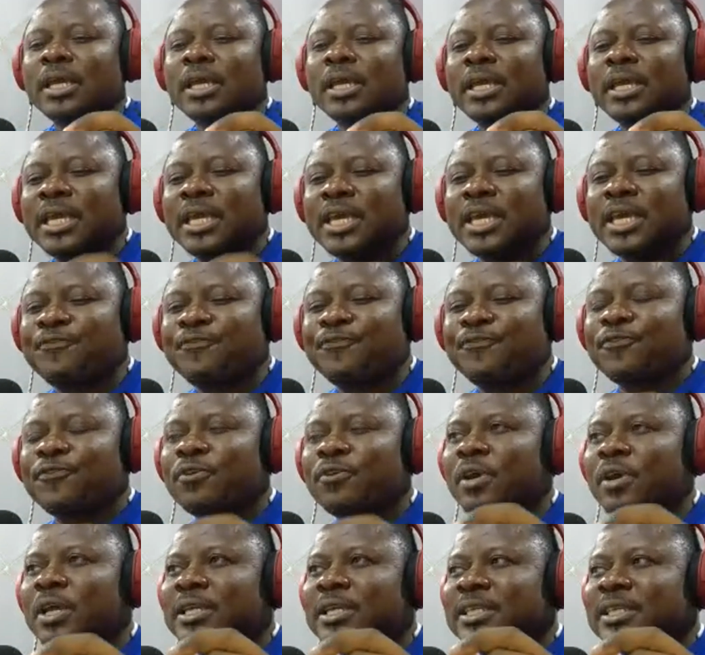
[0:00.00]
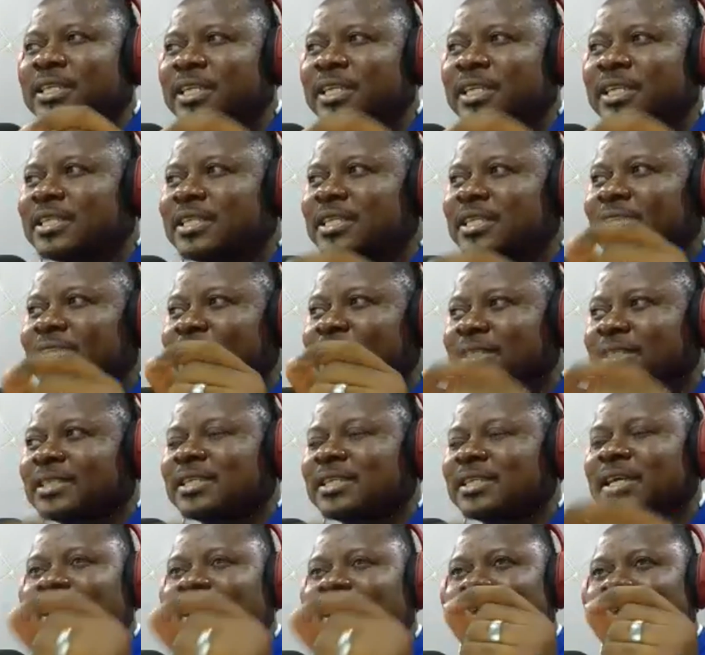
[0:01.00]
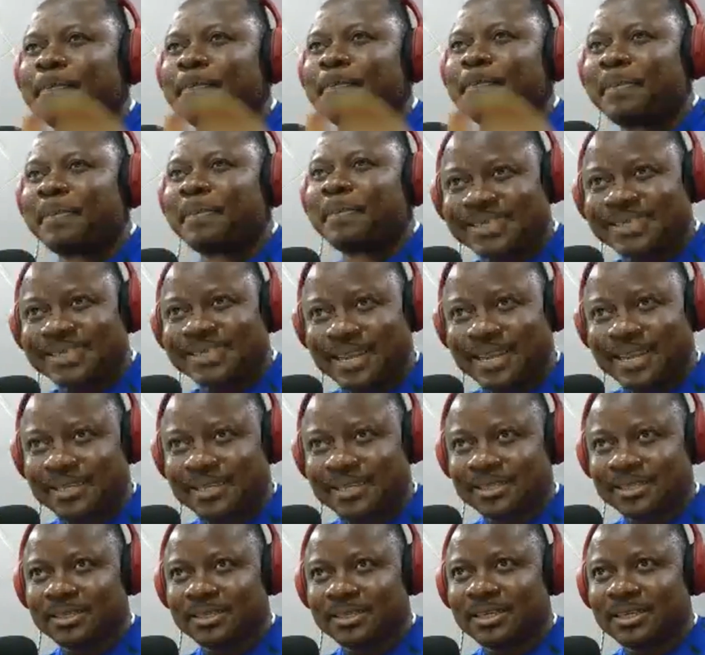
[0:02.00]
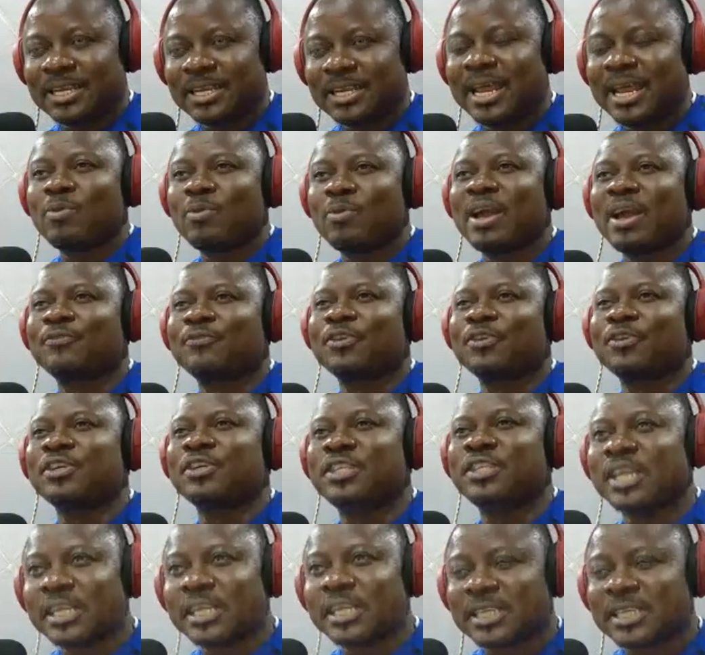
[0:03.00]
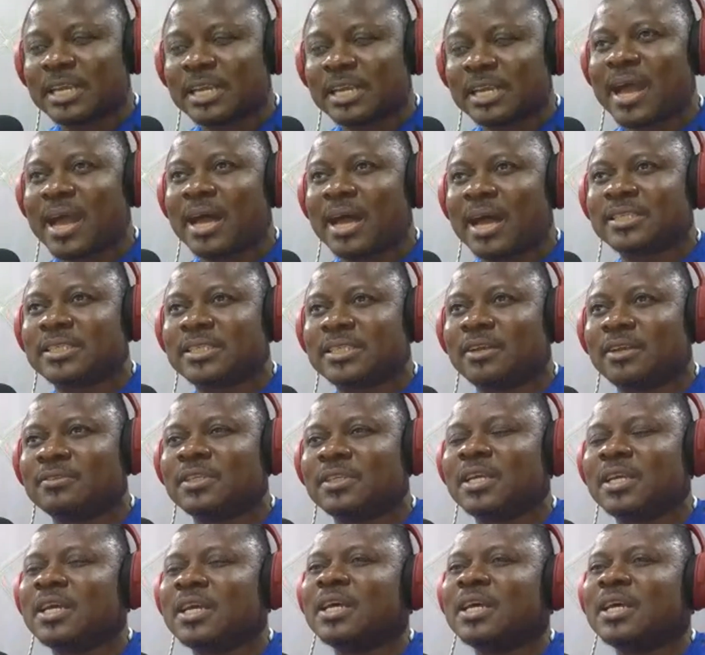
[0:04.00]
if this is a pattern that we have created by ourselves,